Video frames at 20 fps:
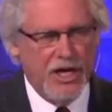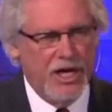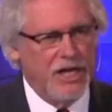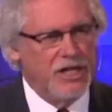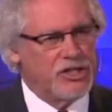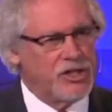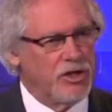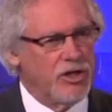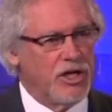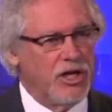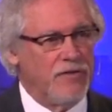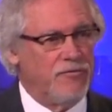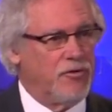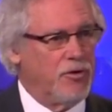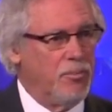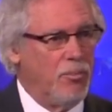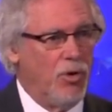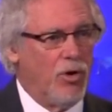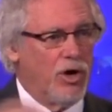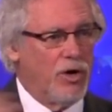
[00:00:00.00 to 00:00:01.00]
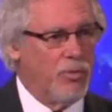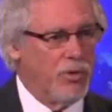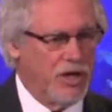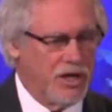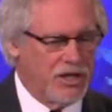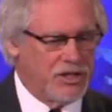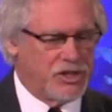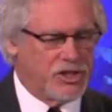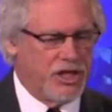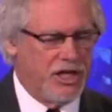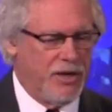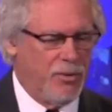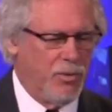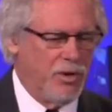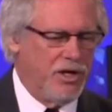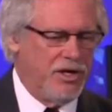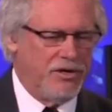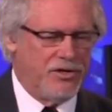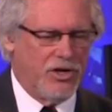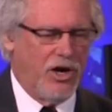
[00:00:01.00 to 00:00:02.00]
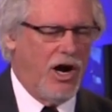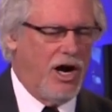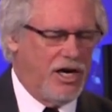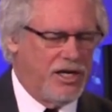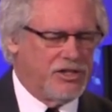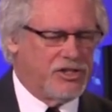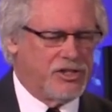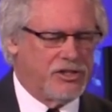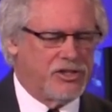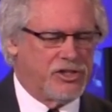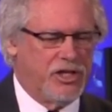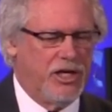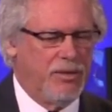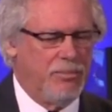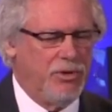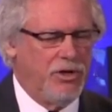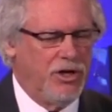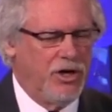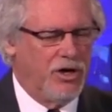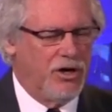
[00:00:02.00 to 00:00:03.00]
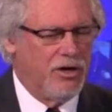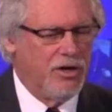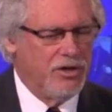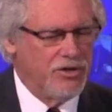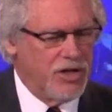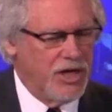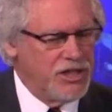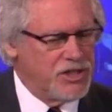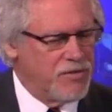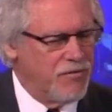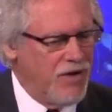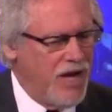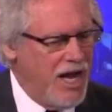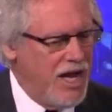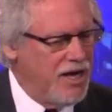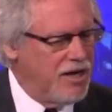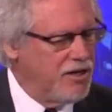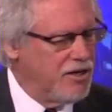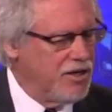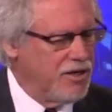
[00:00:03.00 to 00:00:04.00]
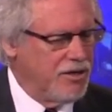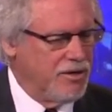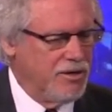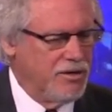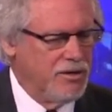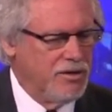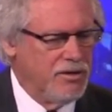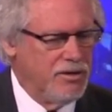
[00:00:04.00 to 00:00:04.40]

and he's looking for more real estate when he dies the same year, dies of agony.